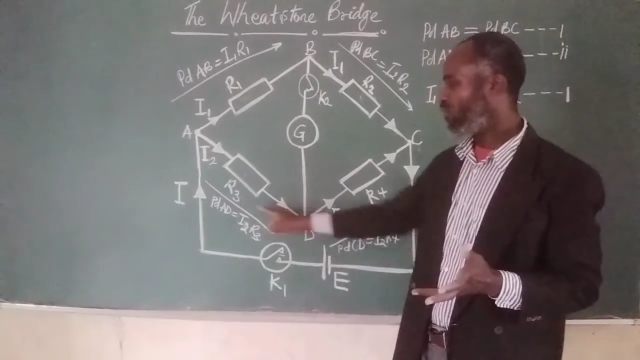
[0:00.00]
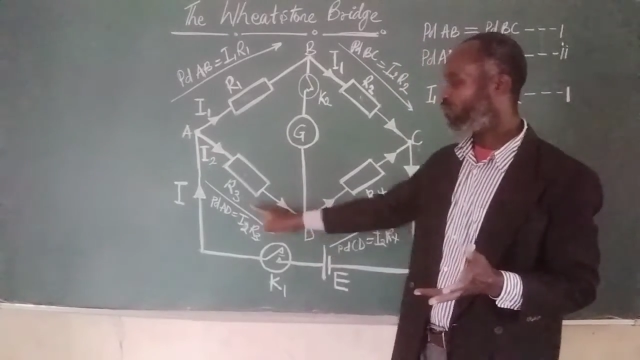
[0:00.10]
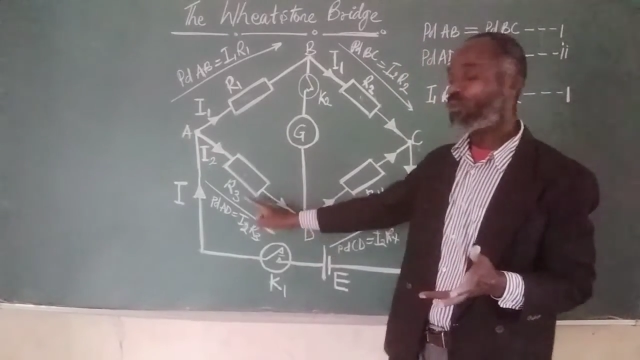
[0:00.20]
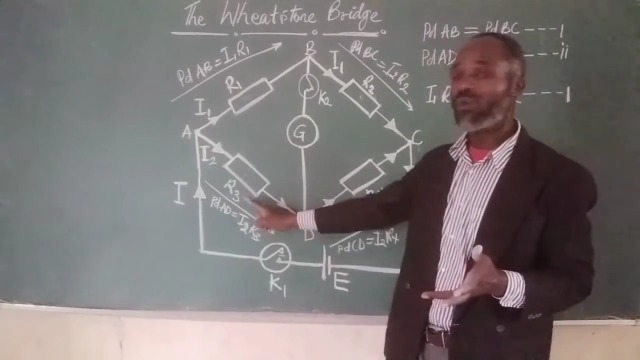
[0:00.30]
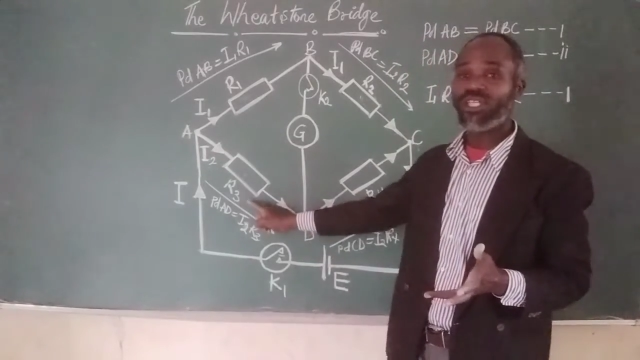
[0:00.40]
look
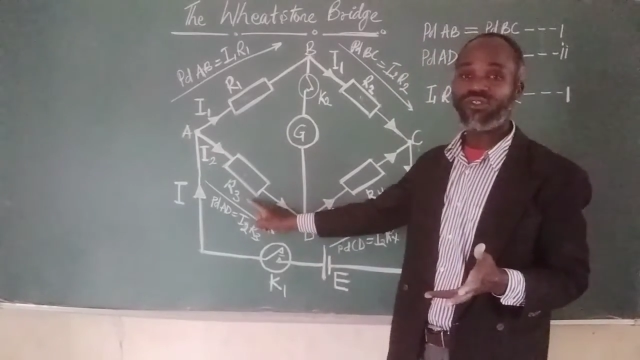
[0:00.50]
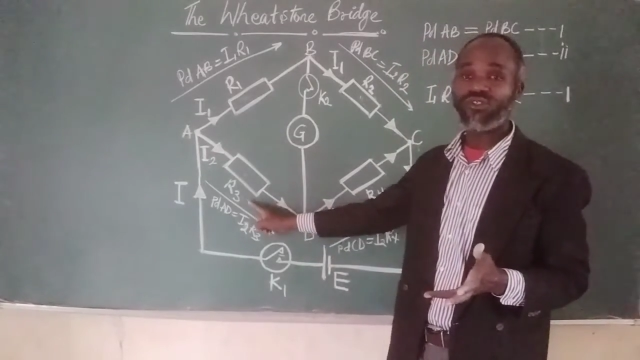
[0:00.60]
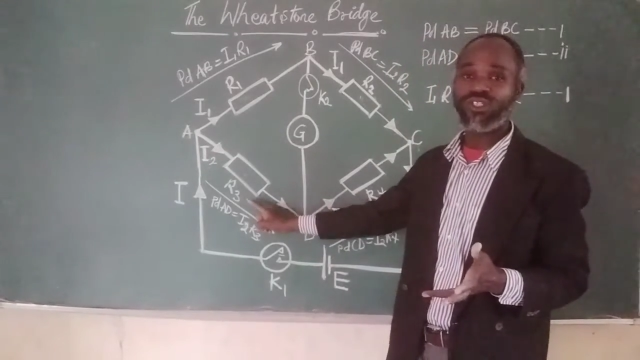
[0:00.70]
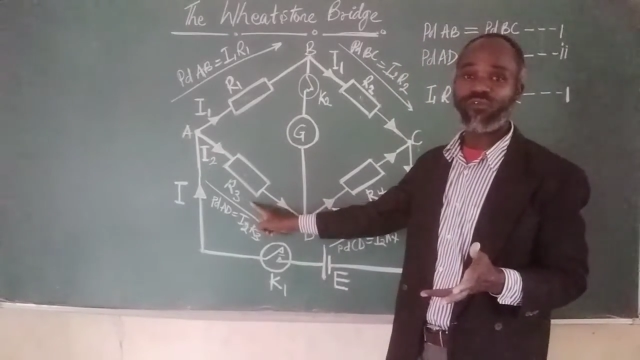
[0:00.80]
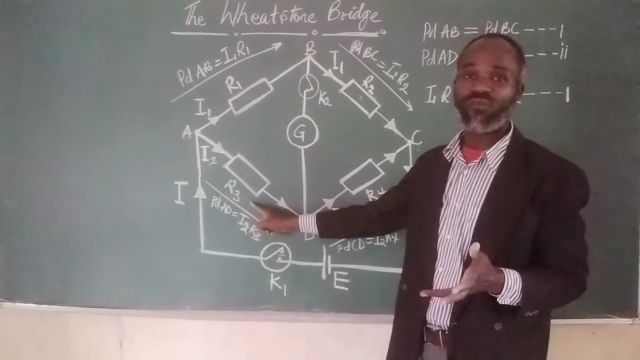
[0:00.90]
for
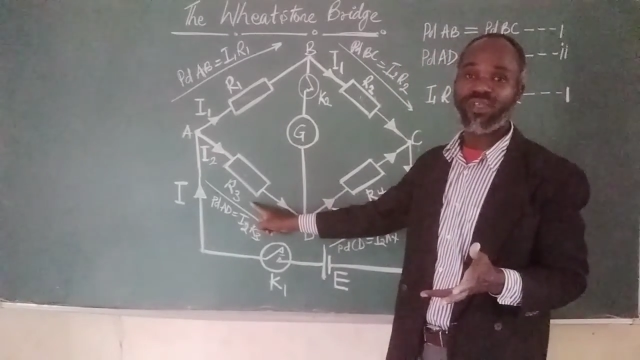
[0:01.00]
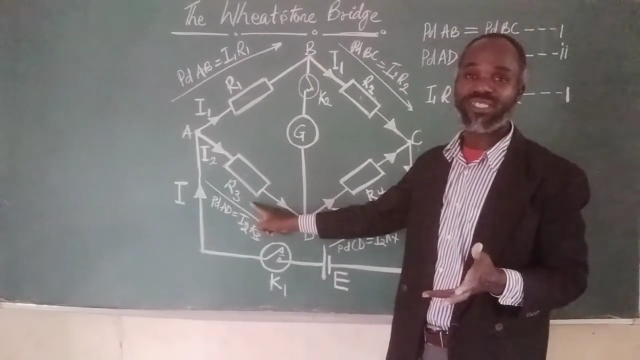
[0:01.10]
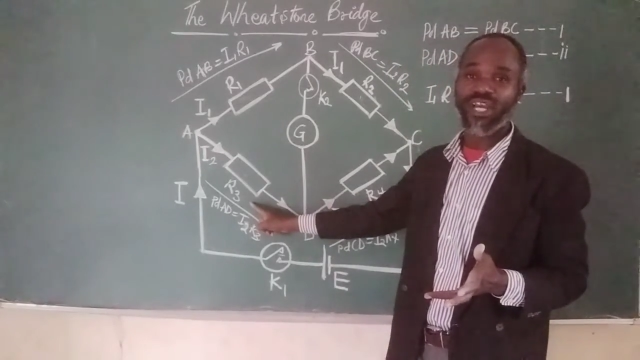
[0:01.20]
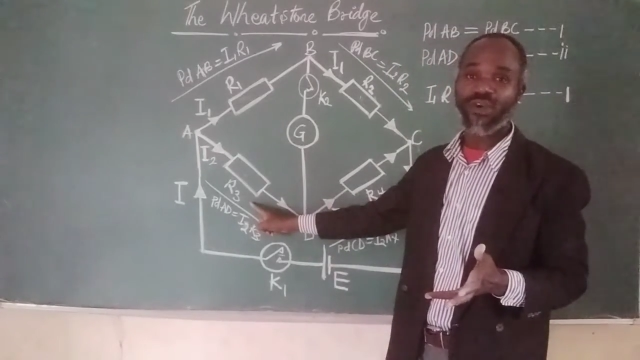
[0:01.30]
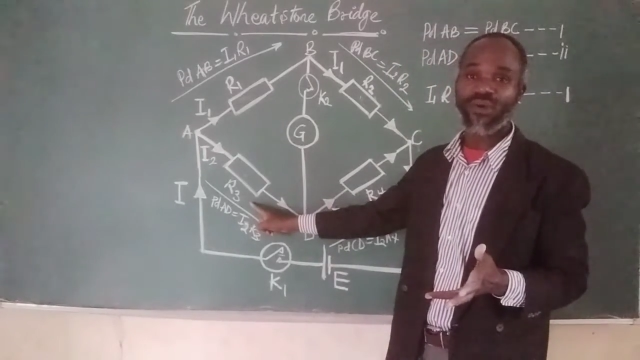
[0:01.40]
potential
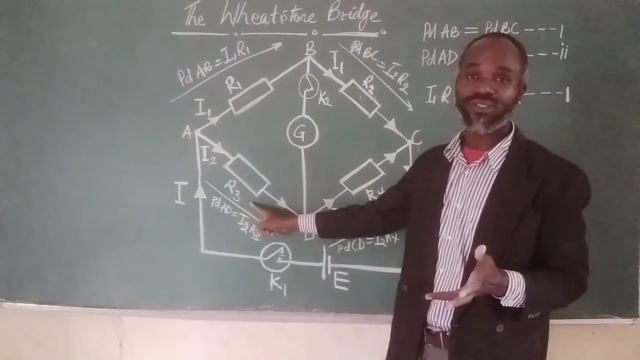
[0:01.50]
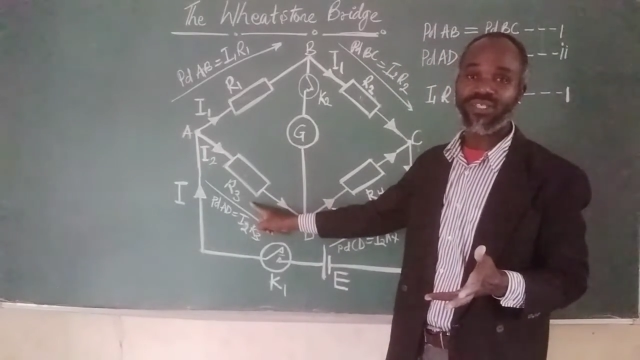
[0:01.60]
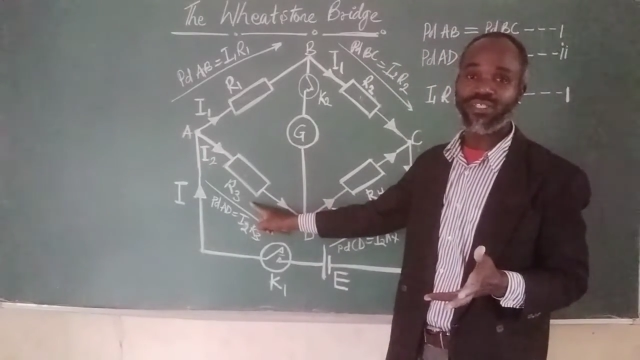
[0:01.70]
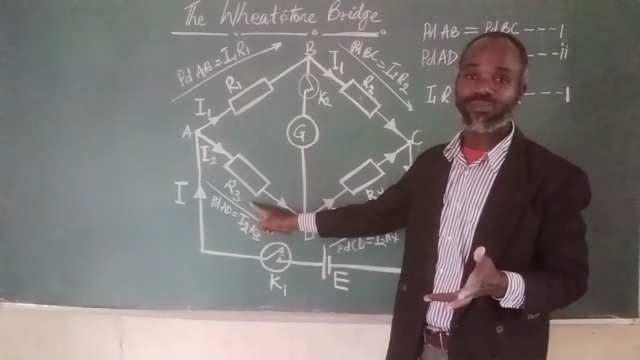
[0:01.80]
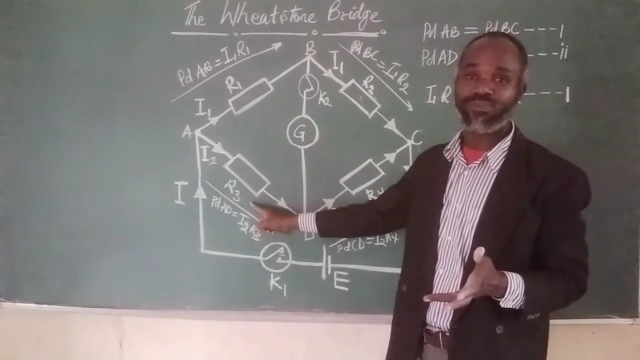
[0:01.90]
difference across
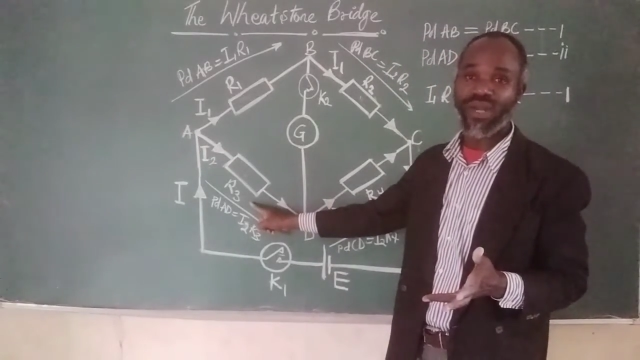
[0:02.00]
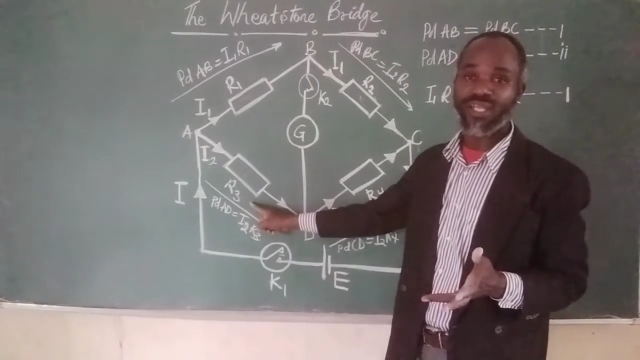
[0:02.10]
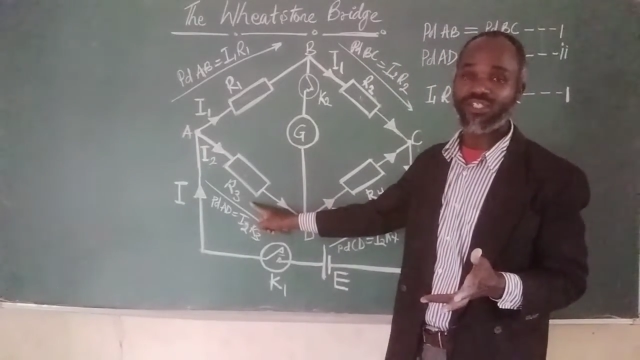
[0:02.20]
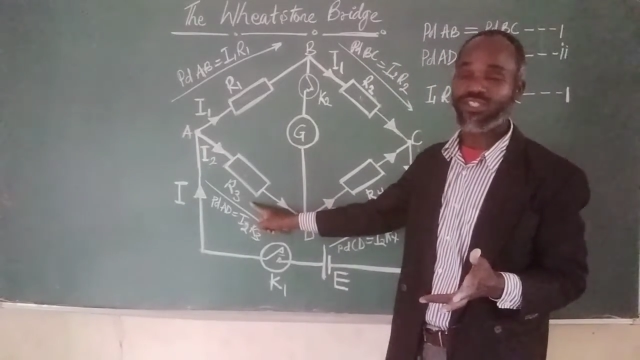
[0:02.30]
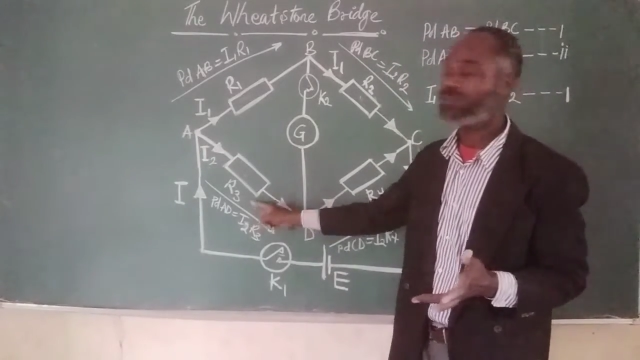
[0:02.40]
this branch,